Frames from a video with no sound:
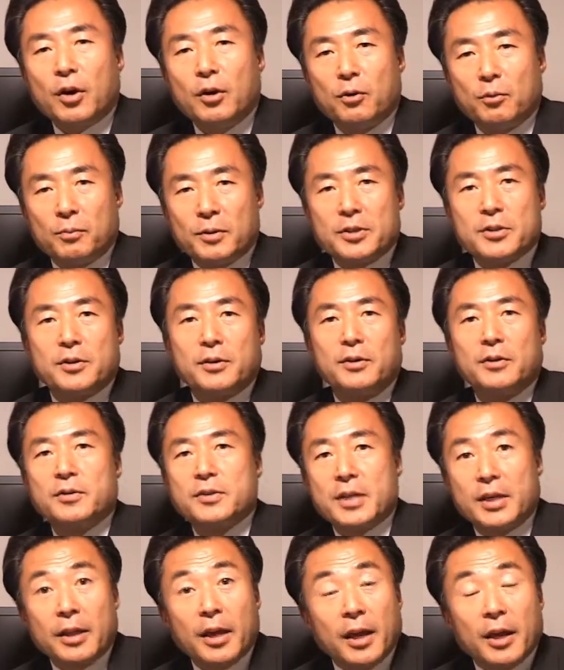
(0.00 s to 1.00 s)
of
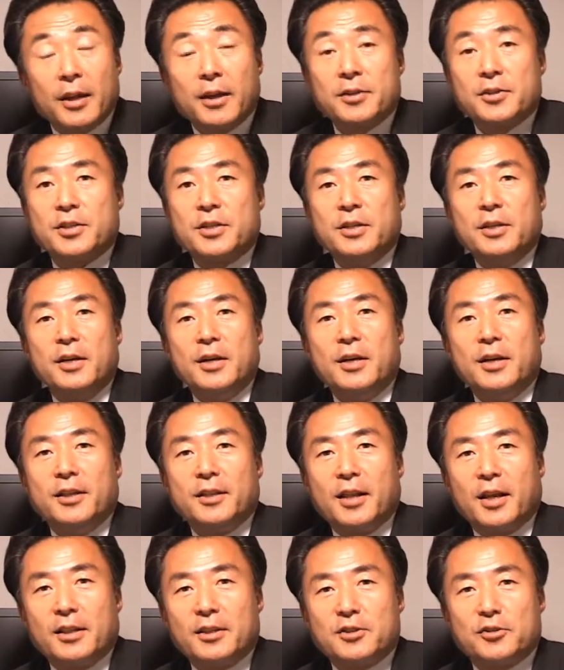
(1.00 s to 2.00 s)
materials and energy.
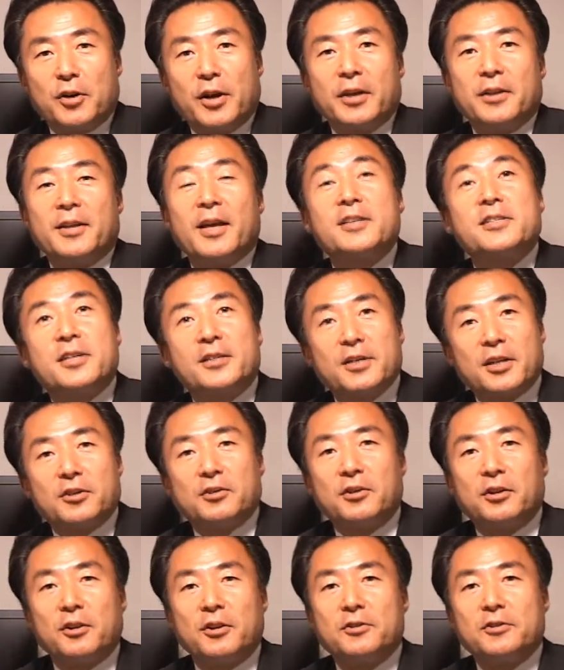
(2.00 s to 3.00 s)
That's great. That's a
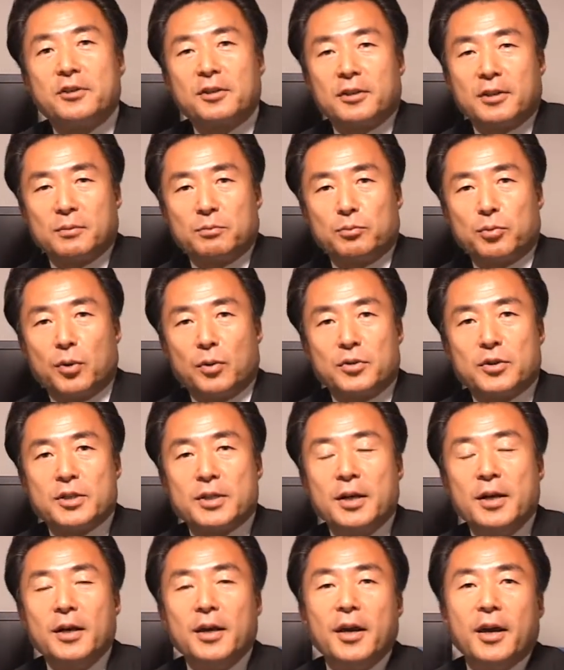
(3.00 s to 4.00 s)
technological approach.